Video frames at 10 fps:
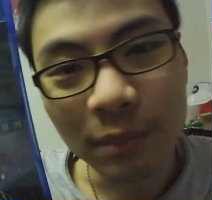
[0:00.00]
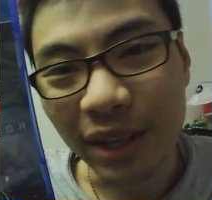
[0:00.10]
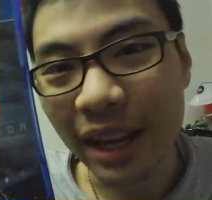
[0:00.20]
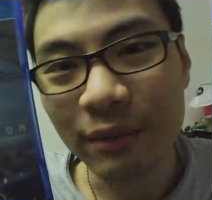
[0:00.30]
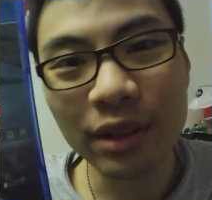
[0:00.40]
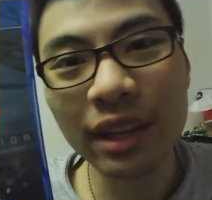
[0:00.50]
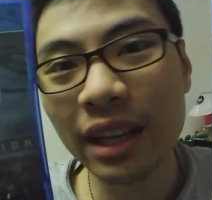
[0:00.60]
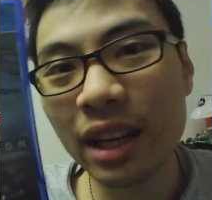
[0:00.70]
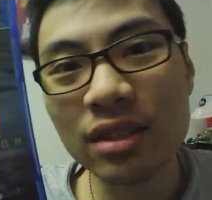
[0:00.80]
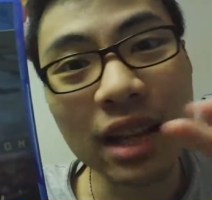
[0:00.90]
but everything
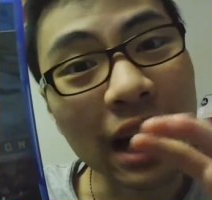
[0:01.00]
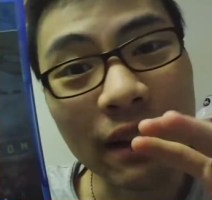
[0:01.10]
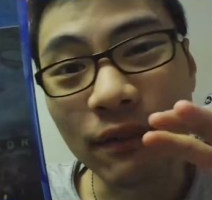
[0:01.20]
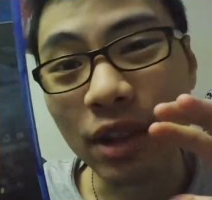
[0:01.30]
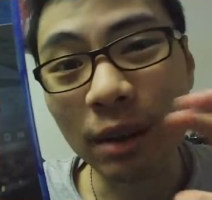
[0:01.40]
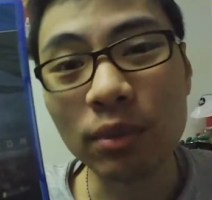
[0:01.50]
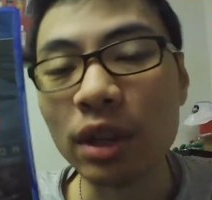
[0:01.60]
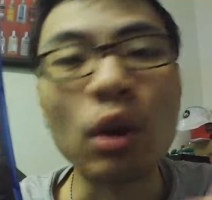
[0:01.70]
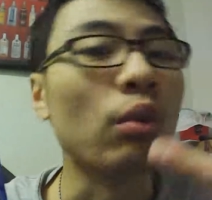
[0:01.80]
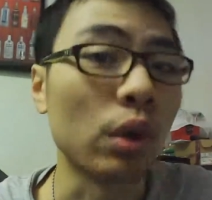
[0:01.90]
else I have not
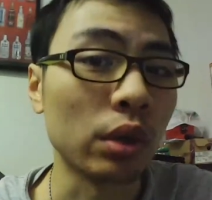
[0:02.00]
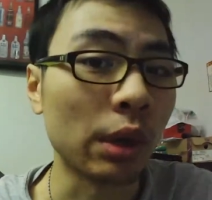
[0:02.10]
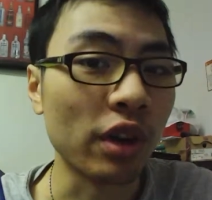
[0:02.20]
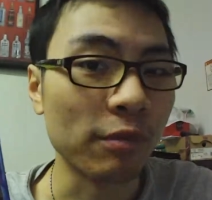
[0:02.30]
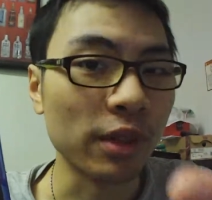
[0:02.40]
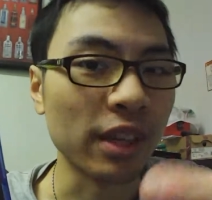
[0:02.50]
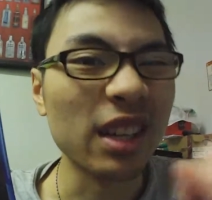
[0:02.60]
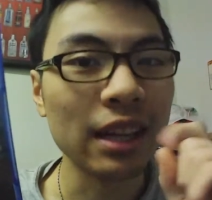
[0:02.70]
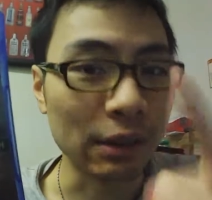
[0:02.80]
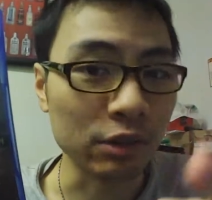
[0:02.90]
played. Oh, World at War I
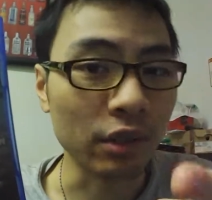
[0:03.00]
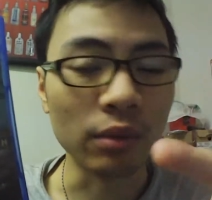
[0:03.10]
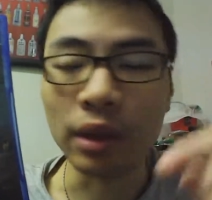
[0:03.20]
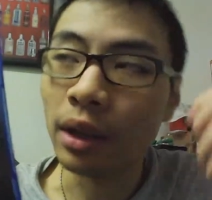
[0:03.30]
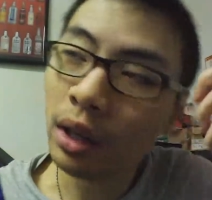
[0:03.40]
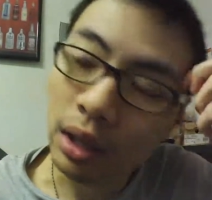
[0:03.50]
played. That was a good one.